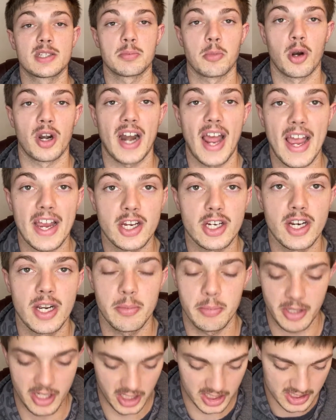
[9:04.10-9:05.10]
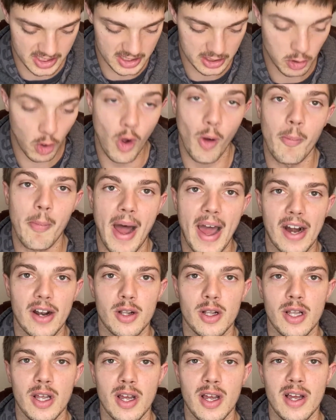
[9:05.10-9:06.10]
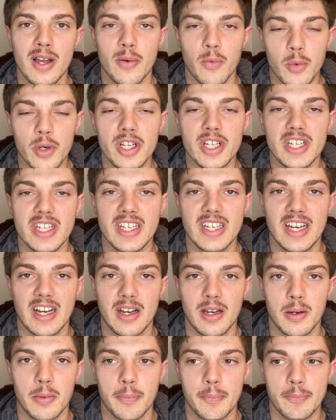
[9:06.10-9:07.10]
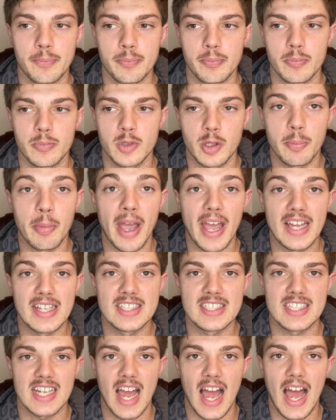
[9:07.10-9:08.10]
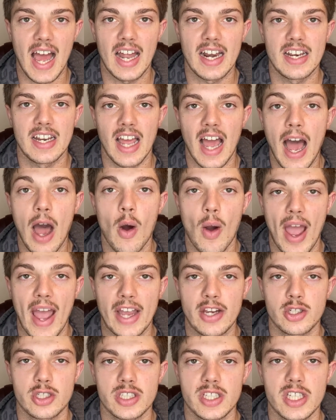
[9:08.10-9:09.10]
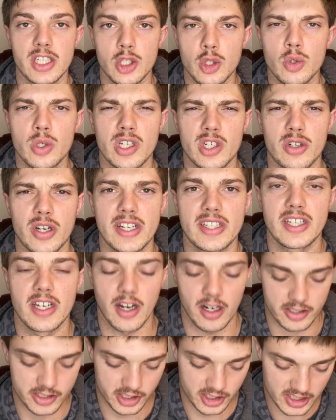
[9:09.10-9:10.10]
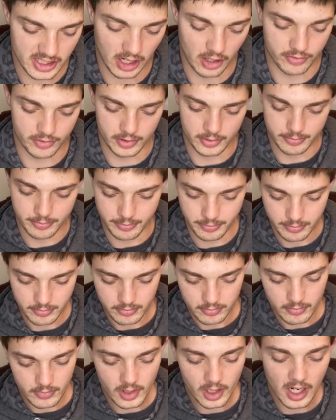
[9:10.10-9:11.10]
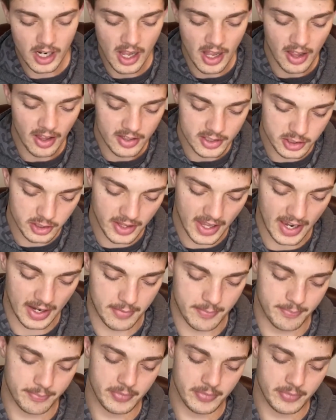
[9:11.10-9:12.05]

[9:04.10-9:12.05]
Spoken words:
more accurate, because this whole model really depends on how accurately you can grade the cards yourself. So then,